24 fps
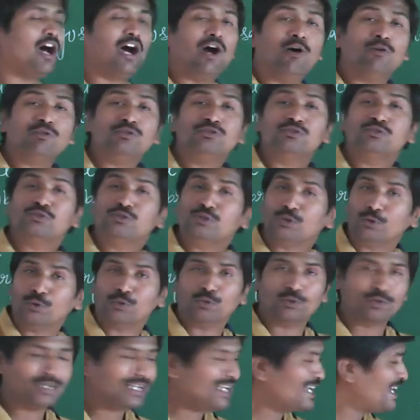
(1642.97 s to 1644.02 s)
out
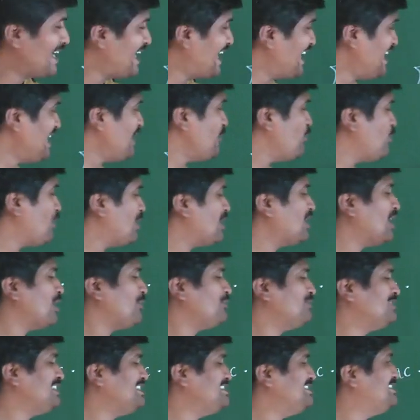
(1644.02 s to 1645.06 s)
through any one
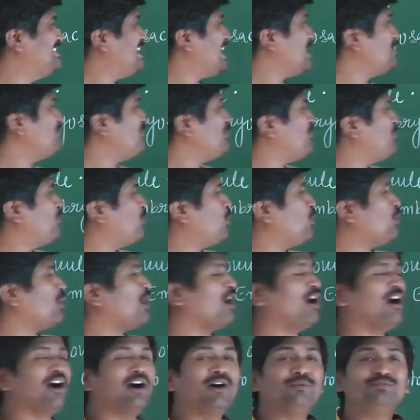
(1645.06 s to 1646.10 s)
of the germ
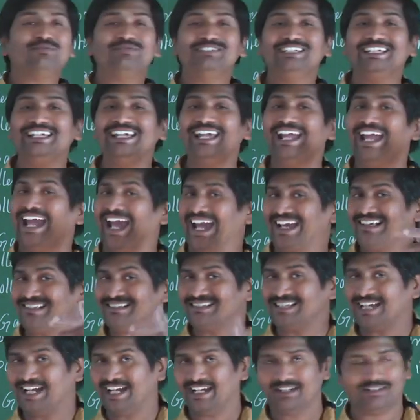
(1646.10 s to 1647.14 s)
pore of the
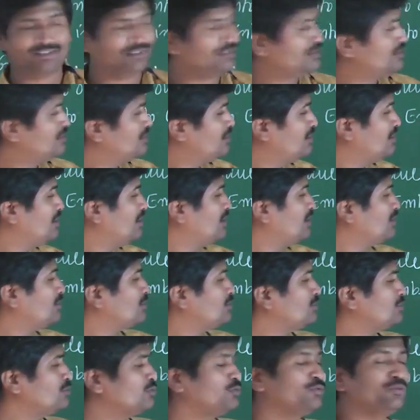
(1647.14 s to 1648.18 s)
exine
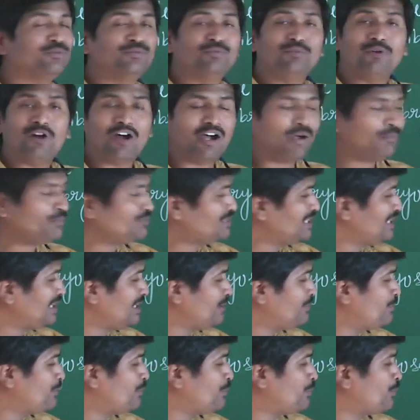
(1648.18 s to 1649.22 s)
to form the
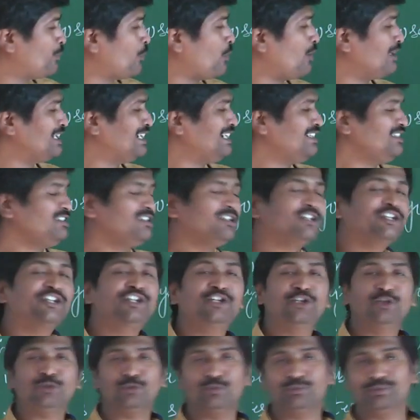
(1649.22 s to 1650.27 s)
pollen
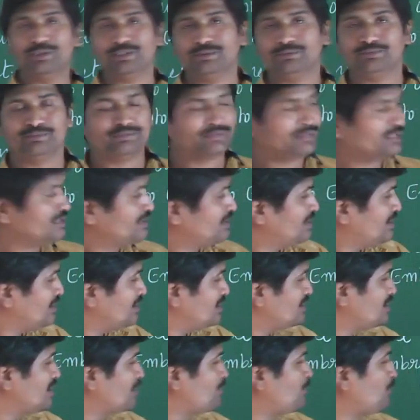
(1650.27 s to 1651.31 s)
tube.
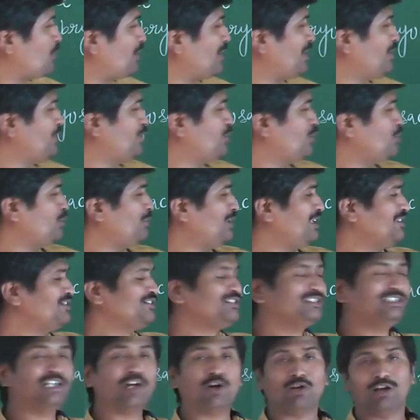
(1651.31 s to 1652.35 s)
The pollen tube is
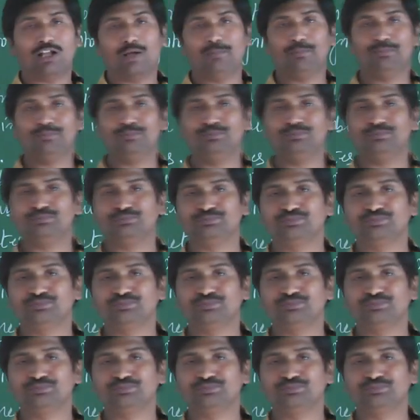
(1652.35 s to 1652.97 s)
down.